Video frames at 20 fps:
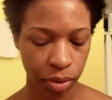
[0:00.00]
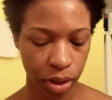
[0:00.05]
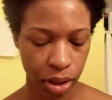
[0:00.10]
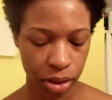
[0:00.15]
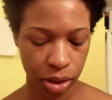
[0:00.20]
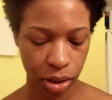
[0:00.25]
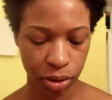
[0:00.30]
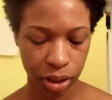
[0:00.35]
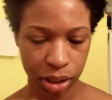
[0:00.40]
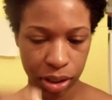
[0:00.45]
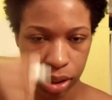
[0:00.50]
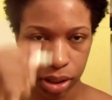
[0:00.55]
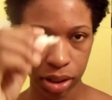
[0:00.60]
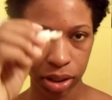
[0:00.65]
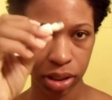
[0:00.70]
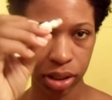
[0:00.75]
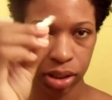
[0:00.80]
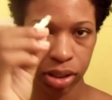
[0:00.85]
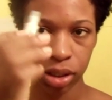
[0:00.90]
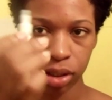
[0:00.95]
So this is
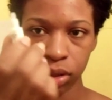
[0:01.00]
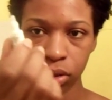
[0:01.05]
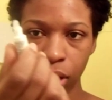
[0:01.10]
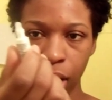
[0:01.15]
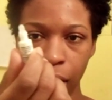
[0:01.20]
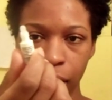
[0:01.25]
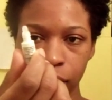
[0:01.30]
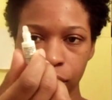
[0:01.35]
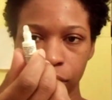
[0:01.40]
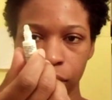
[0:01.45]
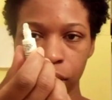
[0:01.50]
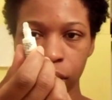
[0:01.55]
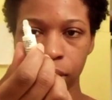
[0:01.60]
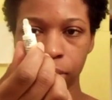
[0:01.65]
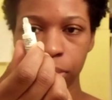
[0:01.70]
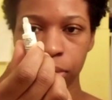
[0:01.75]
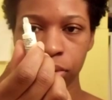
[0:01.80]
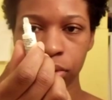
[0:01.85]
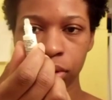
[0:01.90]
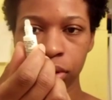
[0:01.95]
just a little hydrating
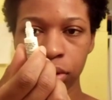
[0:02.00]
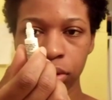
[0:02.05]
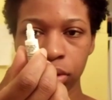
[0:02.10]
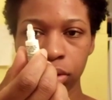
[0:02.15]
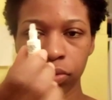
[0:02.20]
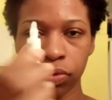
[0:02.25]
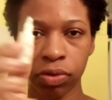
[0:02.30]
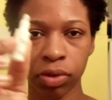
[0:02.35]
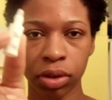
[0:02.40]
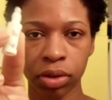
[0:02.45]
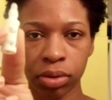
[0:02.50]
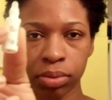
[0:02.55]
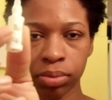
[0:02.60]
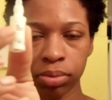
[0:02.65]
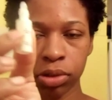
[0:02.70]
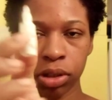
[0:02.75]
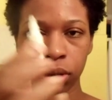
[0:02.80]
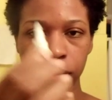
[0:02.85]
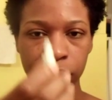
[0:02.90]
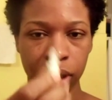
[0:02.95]
booster from
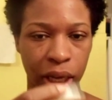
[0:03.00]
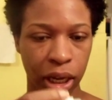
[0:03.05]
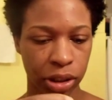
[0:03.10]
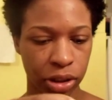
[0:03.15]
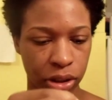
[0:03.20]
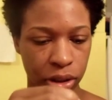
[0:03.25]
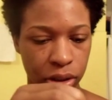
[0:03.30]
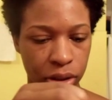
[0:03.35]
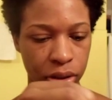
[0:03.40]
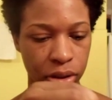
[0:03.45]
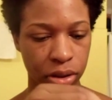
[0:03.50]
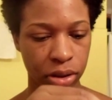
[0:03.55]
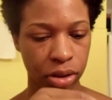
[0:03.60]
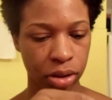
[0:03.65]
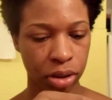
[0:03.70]
Dermalogica,